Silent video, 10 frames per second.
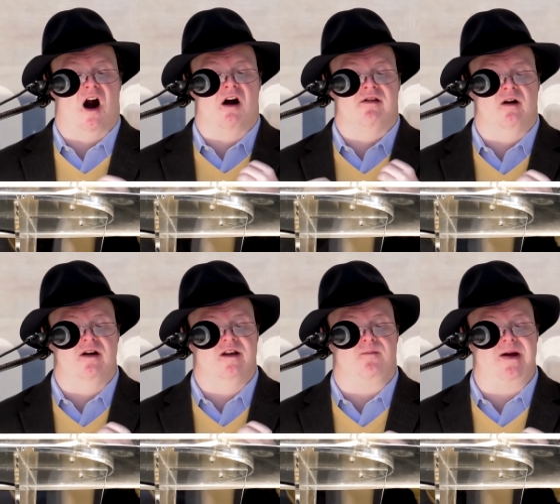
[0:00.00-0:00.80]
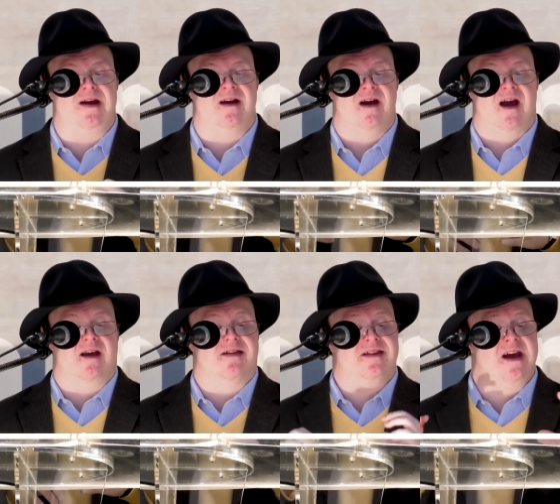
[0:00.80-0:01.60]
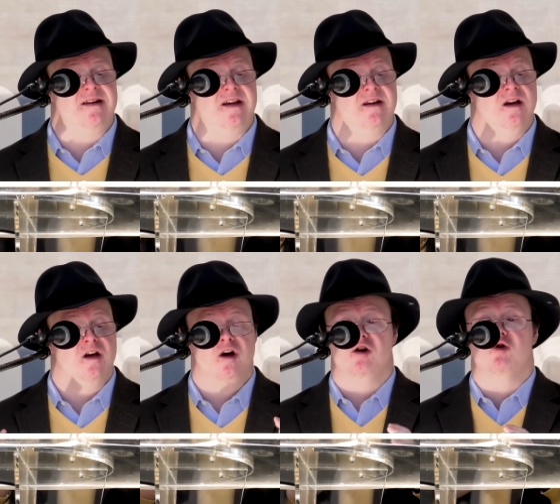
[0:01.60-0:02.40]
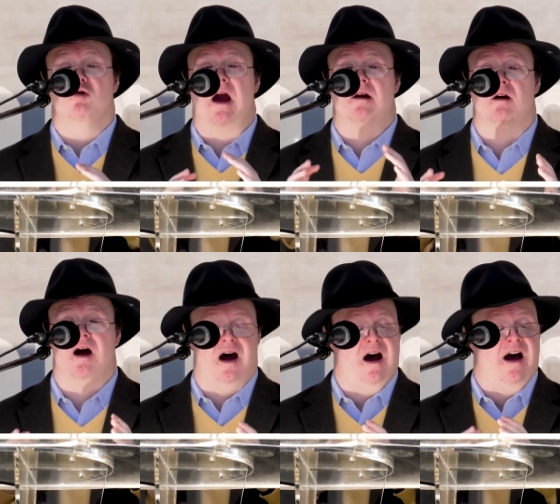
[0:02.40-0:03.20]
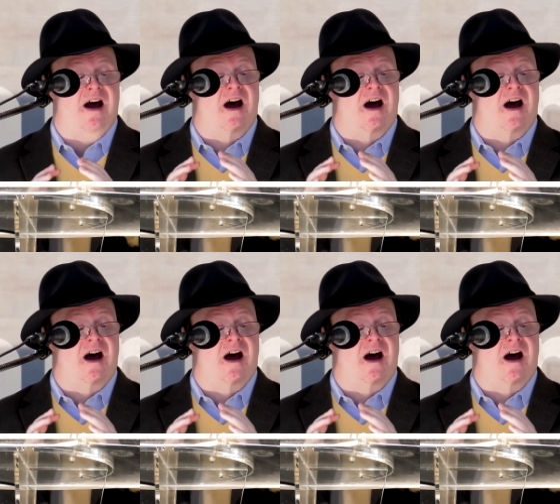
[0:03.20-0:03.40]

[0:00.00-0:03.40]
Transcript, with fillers: are certain to be extended to greater uh,